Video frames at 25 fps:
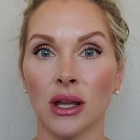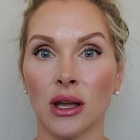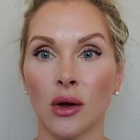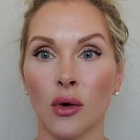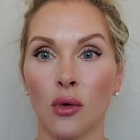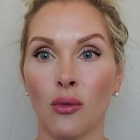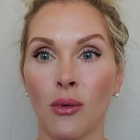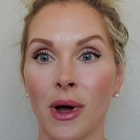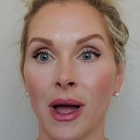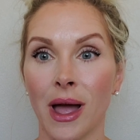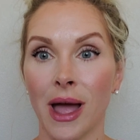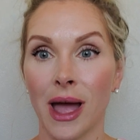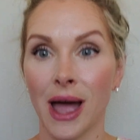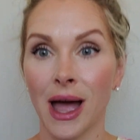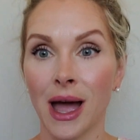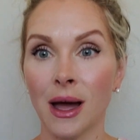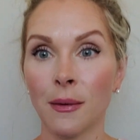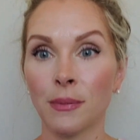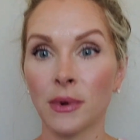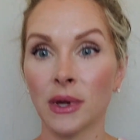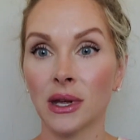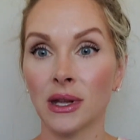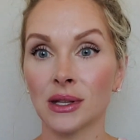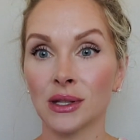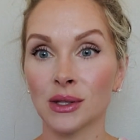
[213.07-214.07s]
what
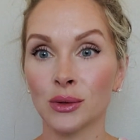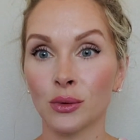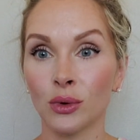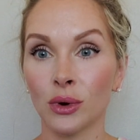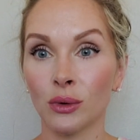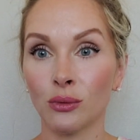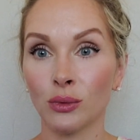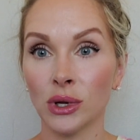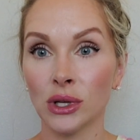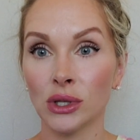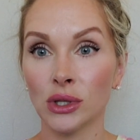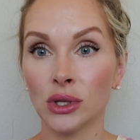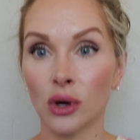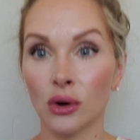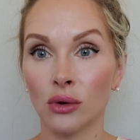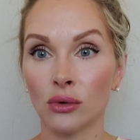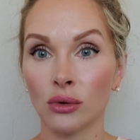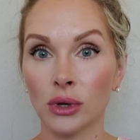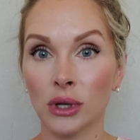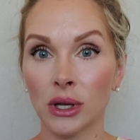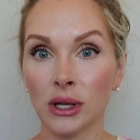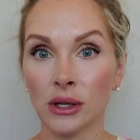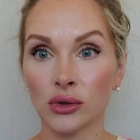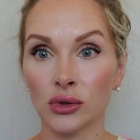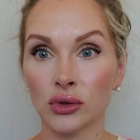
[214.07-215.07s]
happens when we
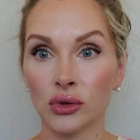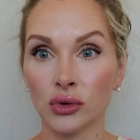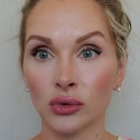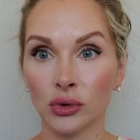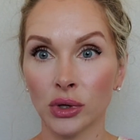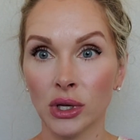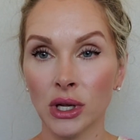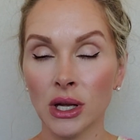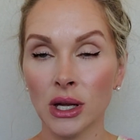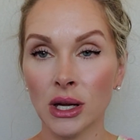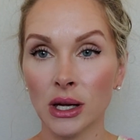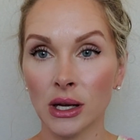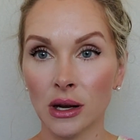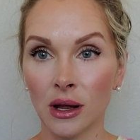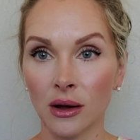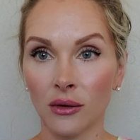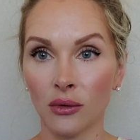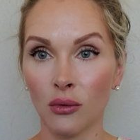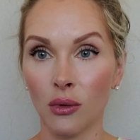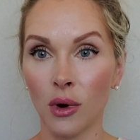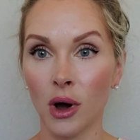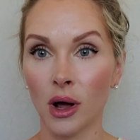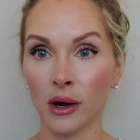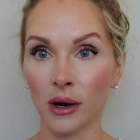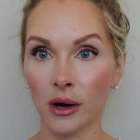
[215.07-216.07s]
don't drink enough
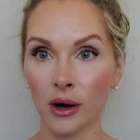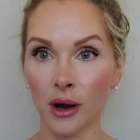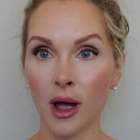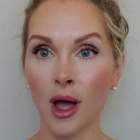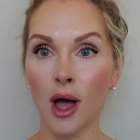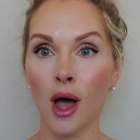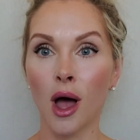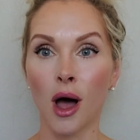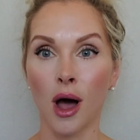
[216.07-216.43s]
water.